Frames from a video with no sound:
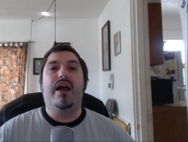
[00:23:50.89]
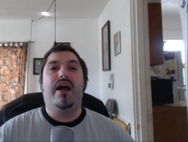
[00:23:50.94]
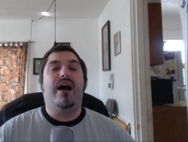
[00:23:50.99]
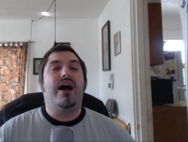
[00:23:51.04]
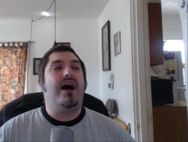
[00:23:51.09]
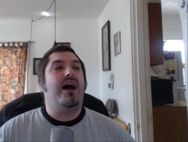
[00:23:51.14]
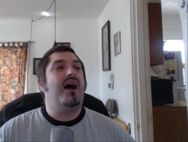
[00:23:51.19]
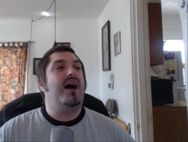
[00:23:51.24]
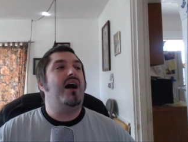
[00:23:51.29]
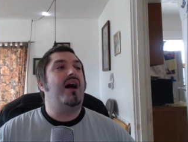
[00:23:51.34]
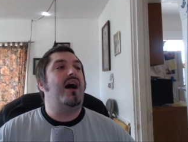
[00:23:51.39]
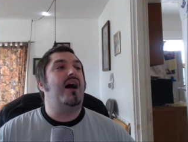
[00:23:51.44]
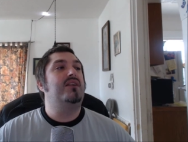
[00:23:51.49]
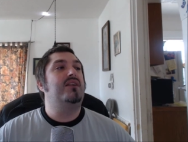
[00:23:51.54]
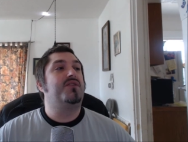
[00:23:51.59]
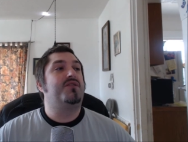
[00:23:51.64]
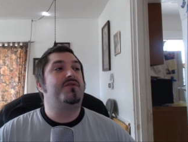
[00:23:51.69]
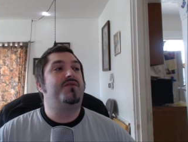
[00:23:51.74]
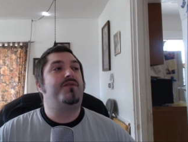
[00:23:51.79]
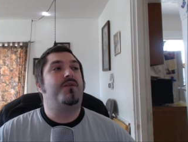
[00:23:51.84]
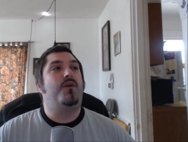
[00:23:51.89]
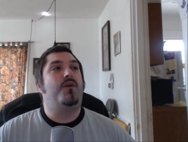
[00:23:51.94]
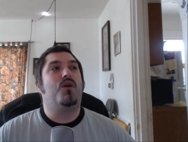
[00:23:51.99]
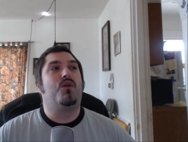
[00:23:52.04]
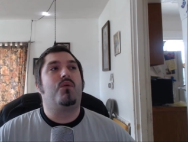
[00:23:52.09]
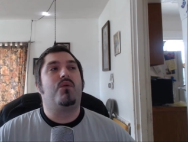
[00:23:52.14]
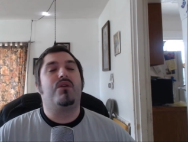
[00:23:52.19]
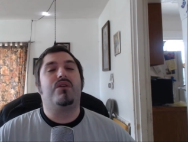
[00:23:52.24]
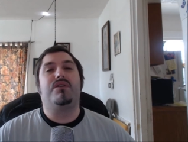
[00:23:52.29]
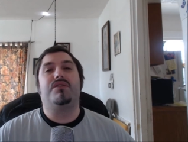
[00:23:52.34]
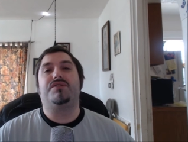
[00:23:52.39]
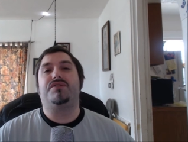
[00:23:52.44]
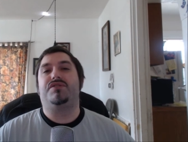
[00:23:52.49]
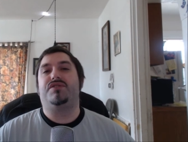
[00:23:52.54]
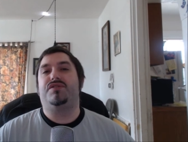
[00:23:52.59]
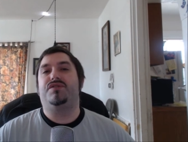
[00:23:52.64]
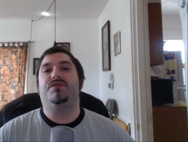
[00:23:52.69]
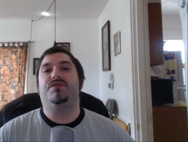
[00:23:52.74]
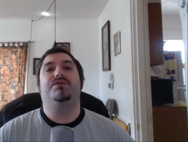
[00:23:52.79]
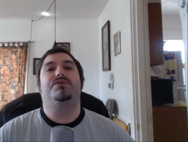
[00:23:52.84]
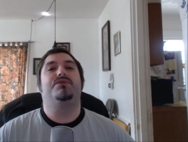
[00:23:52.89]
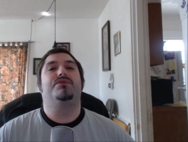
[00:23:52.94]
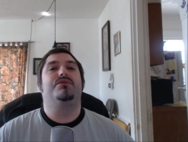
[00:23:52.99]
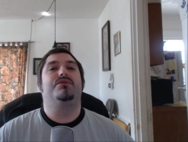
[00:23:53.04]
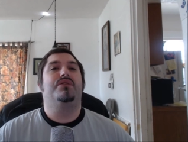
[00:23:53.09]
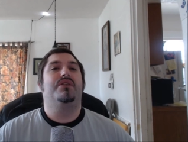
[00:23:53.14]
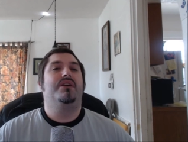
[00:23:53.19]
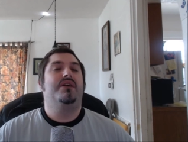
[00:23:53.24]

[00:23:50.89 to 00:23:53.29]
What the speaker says: I look forward to